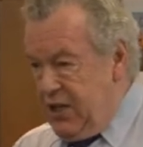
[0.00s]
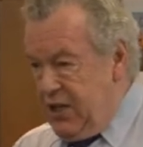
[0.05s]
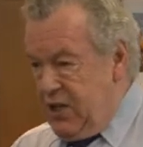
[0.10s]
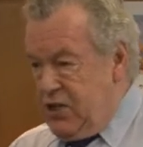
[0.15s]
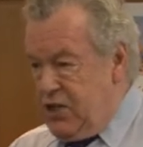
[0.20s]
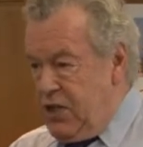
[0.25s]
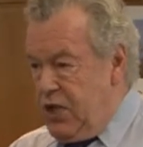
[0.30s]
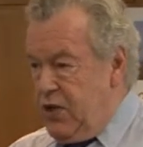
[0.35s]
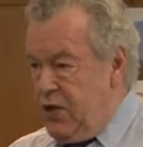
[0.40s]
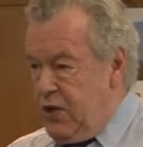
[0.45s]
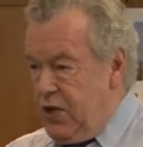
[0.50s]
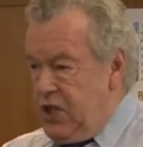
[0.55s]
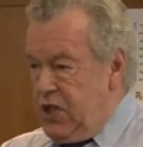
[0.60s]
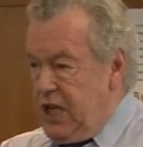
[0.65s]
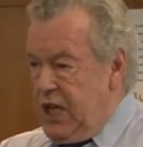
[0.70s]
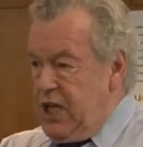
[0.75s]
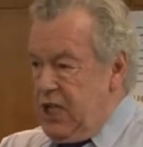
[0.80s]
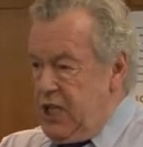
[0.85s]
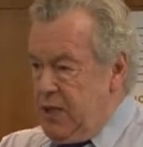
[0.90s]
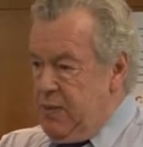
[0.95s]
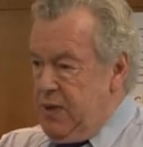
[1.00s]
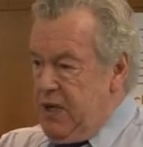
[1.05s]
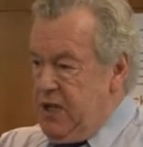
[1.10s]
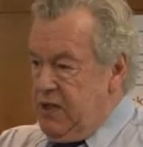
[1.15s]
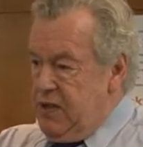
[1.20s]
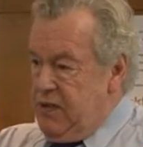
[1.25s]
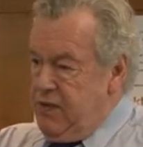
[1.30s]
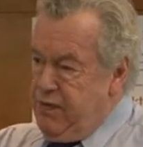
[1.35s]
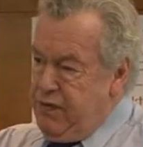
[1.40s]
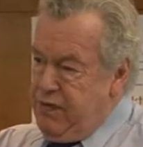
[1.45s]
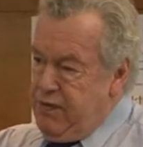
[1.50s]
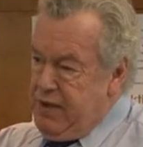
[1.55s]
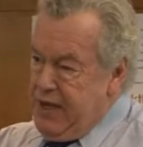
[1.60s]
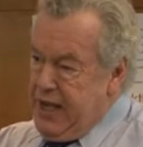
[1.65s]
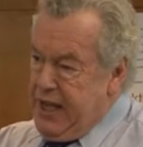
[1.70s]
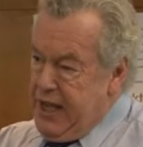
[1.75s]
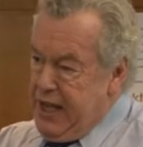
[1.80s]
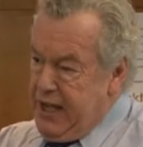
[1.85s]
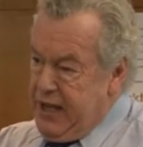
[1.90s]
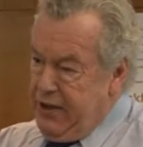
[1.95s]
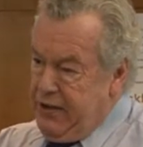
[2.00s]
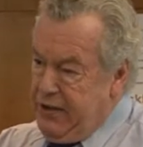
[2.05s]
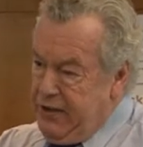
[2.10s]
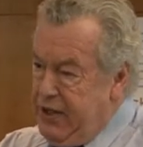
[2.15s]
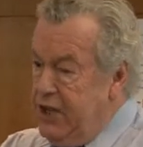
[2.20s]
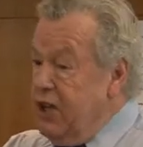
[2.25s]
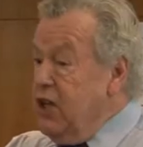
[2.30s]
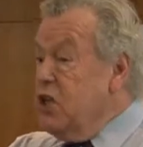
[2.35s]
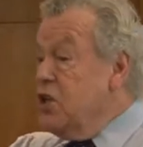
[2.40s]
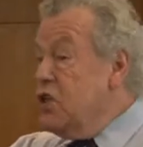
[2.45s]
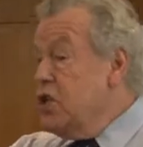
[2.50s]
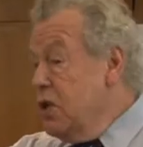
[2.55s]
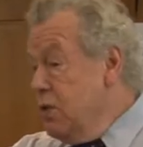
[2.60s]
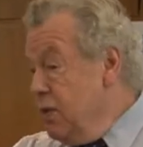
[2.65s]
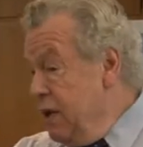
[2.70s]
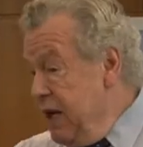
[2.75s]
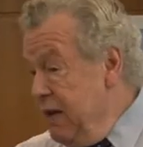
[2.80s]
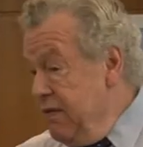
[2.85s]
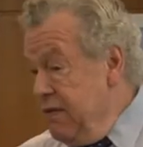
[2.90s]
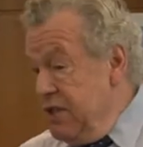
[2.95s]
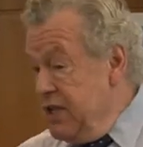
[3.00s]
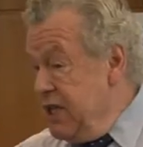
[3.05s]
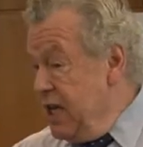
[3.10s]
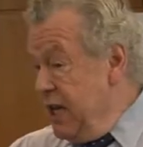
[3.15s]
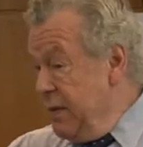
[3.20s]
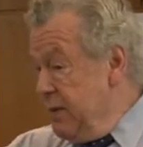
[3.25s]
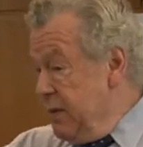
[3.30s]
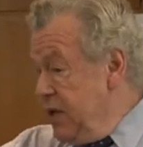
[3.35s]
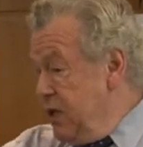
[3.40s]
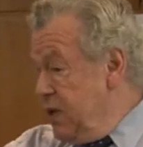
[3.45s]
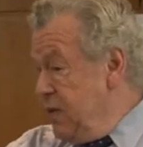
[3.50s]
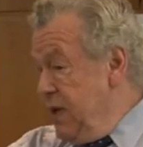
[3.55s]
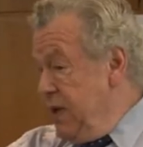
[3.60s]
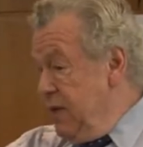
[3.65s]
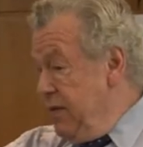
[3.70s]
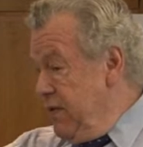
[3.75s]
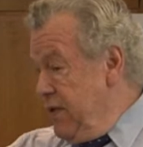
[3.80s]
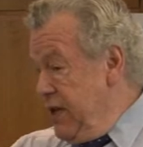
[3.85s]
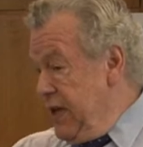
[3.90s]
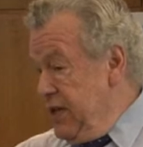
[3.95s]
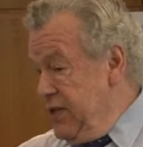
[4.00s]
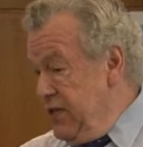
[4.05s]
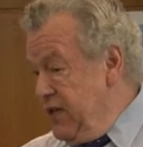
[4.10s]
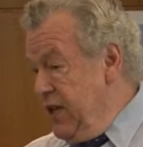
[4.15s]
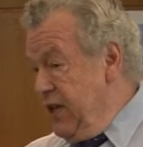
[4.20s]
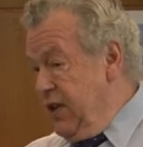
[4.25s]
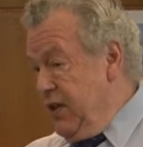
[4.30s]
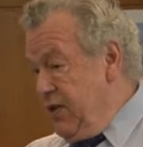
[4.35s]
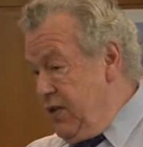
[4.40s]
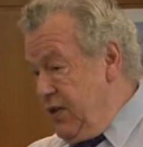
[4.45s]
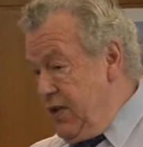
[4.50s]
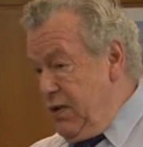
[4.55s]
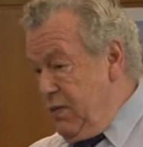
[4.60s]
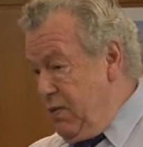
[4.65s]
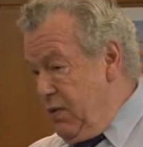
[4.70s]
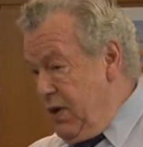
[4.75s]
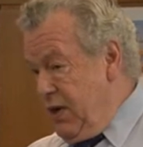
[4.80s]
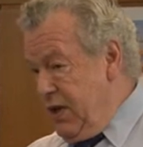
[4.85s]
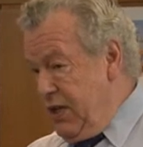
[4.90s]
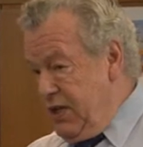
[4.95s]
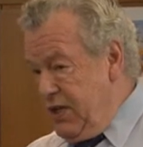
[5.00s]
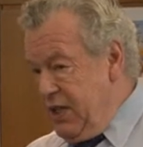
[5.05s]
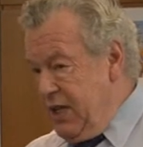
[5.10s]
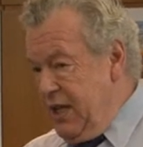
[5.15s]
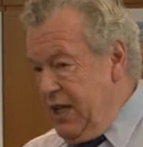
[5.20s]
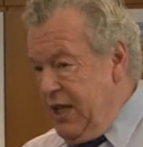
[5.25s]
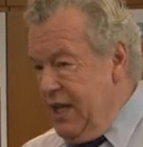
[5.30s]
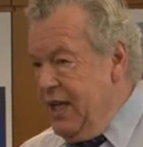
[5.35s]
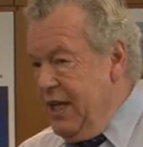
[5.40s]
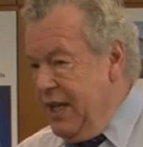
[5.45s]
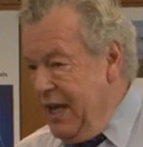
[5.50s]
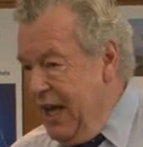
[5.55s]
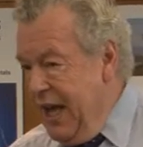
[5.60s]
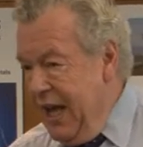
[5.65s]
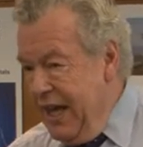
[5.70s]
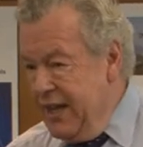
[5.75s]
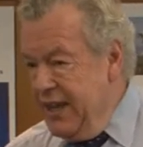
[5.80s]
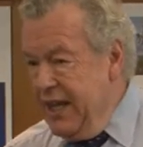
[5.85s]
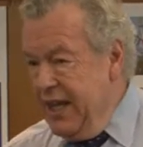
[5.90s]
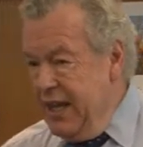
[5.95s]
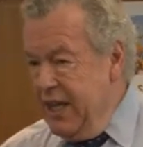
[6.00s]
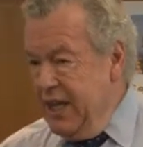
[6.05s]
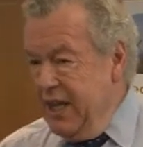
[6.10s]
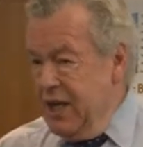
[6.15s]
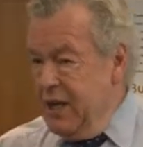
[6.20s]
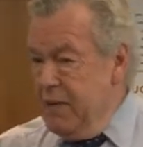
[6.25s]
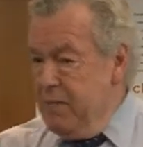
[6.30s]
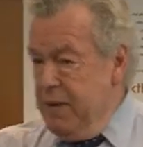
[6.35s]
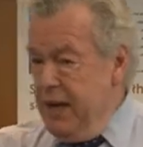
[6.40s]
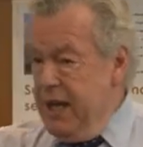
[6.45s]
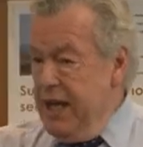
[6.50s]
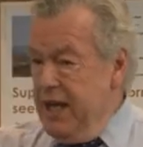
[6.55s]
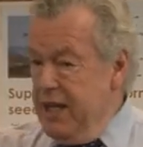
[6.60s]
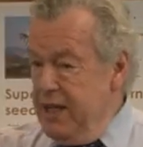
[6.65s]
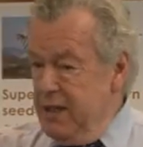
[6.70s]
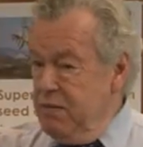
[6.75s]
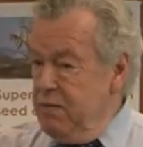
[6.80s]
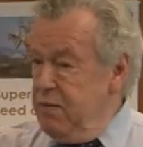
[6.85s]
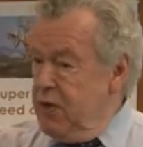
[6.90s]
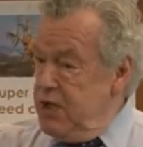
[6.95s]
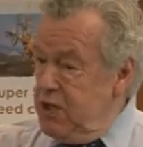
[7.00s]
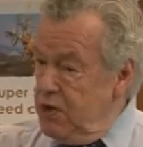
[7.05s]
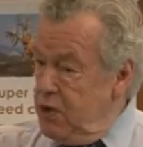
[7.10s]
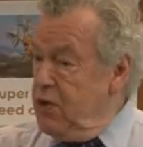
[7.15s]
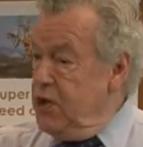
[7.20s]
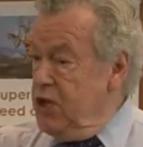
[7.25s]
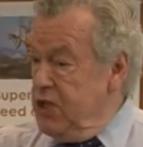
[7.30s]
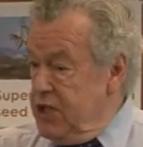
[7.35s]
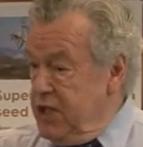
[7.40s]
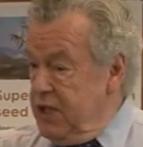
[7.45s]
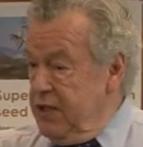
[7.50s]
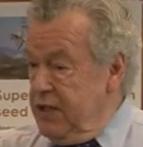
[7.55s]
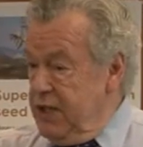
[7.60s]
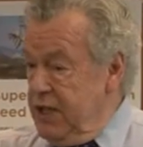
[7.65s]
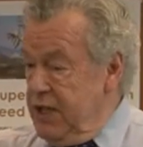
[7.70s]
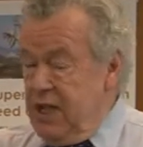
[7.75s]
So you can change a person from now to whatever time of the 24-hour cycle you want, and then compare them with cortisol.